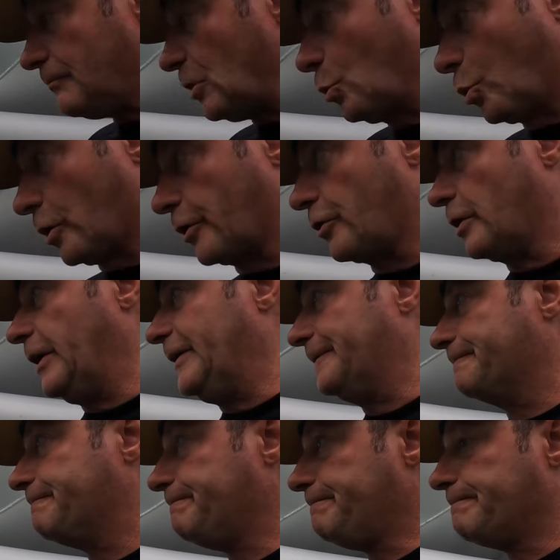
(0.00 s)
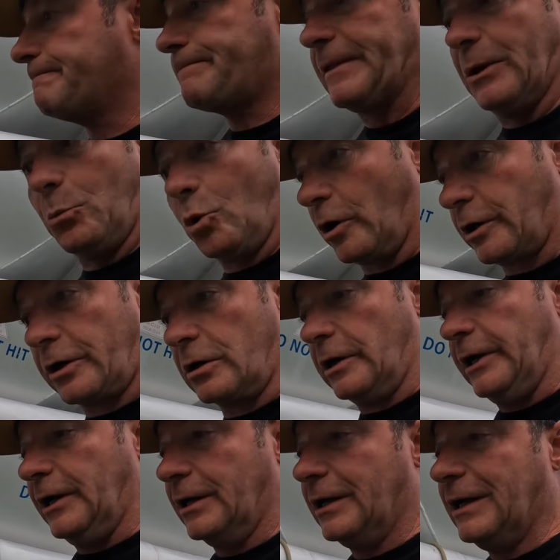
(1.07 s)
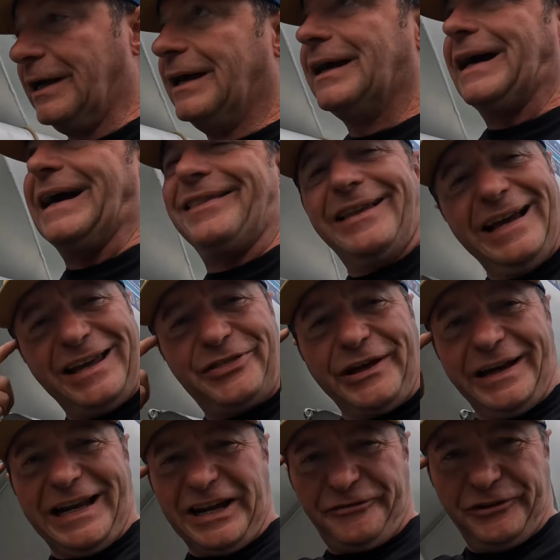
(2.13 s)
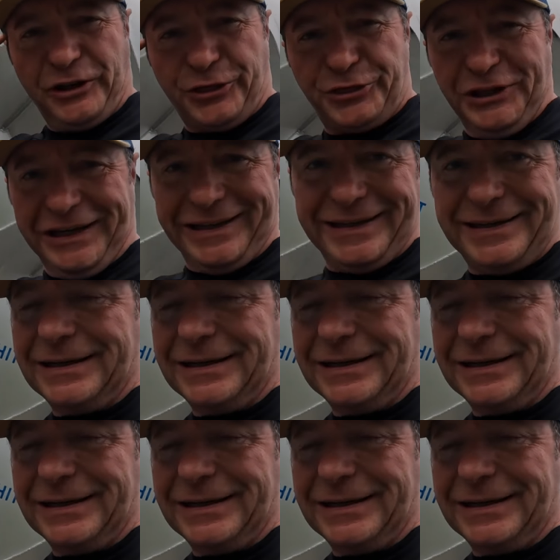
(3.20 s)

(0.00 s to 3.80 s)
It worked great. It worked great. I like that, having to think.